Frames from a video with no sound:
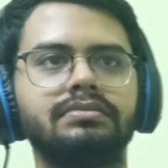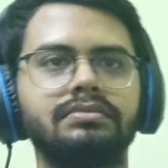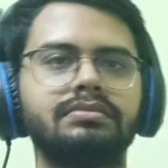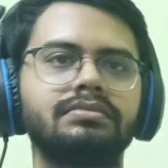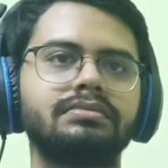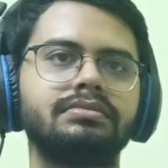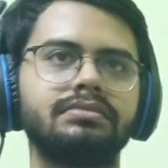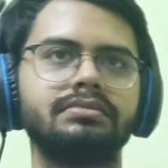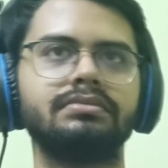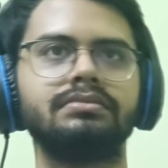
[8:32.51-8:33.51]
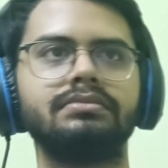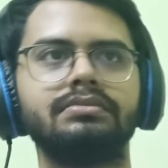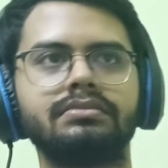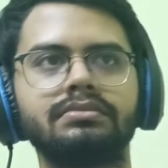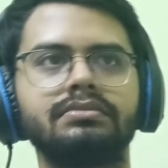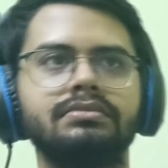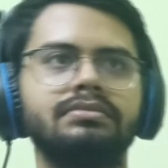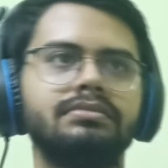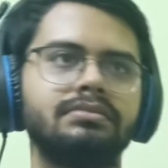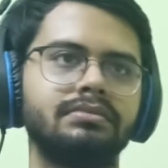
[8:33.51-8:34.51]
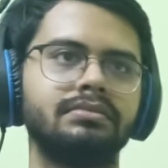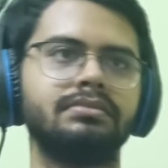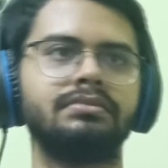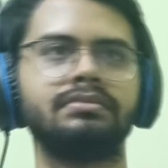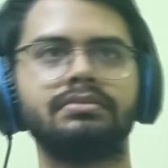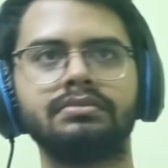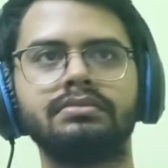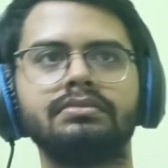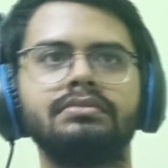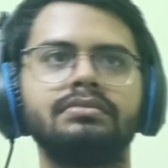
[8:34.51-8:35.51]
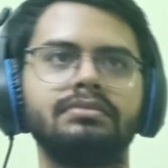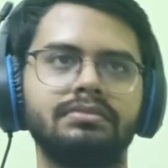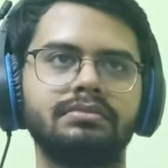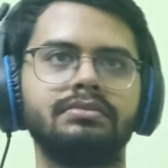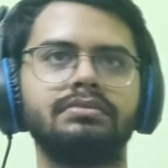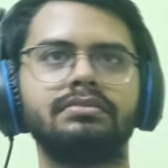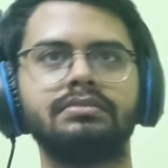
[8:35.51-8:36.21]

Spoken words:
Nothing is said.